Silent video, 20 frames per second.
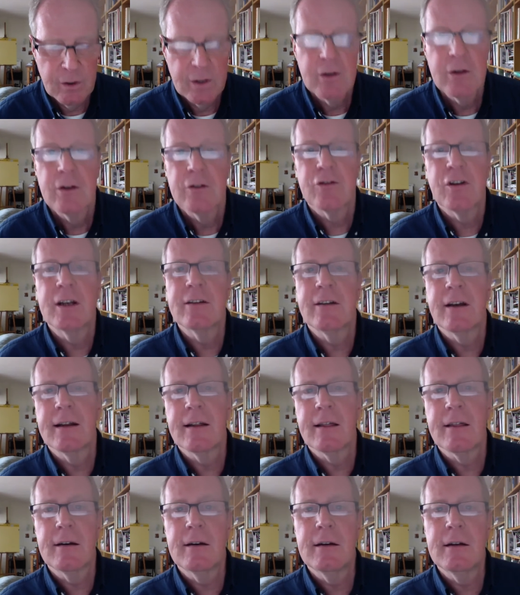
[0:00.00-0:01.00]
St.
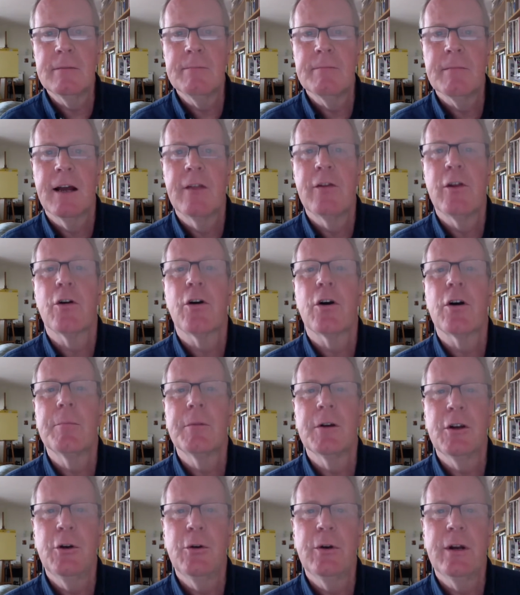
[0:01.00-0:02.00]
Anthony and the
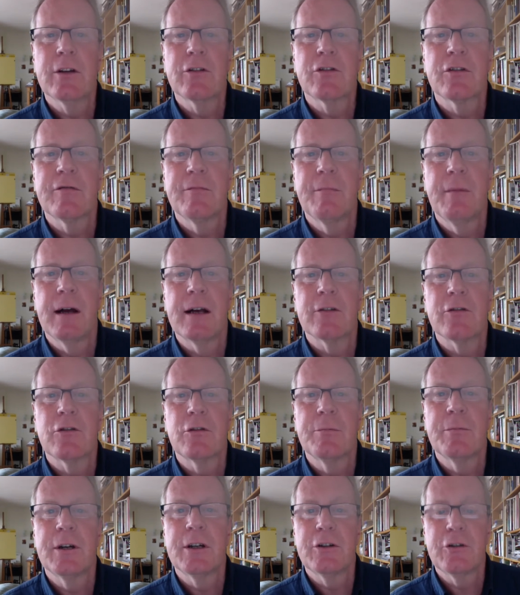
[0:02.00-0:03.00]
Hermeneutics of
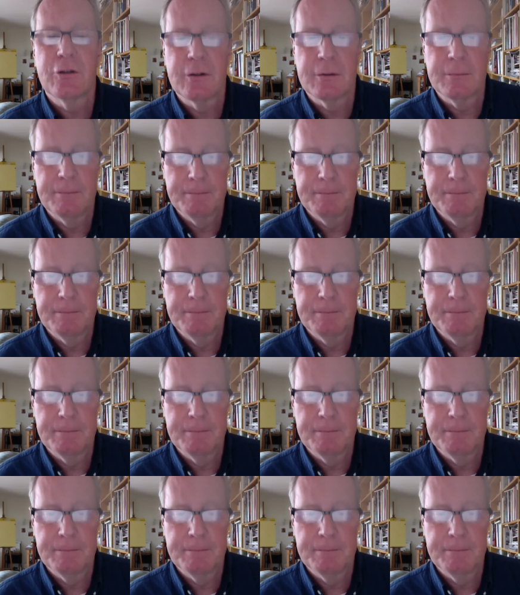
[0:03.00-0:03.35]
Masturbation.